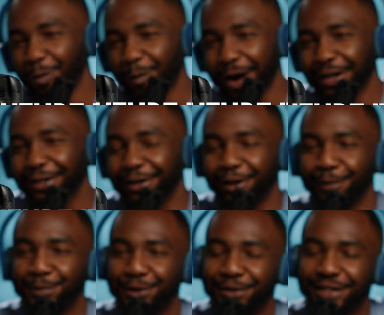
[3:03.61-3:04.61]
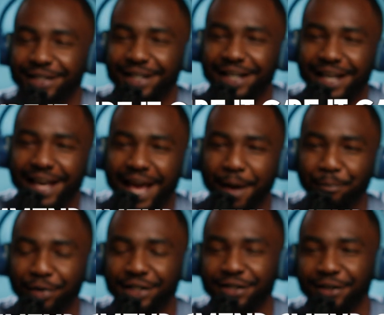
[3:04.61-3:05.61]
fantastic context ideas. And
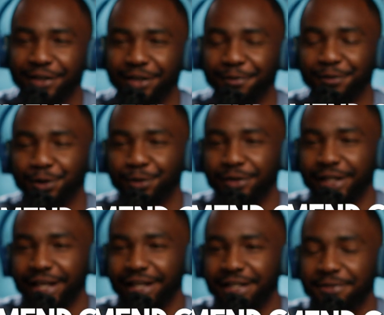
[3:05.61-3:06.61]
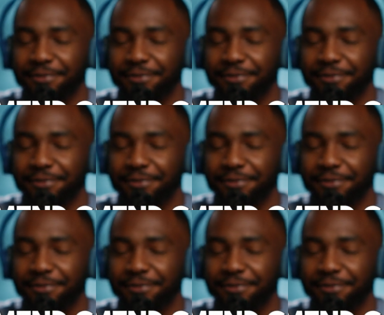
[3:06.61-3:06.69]
where I recommend going with on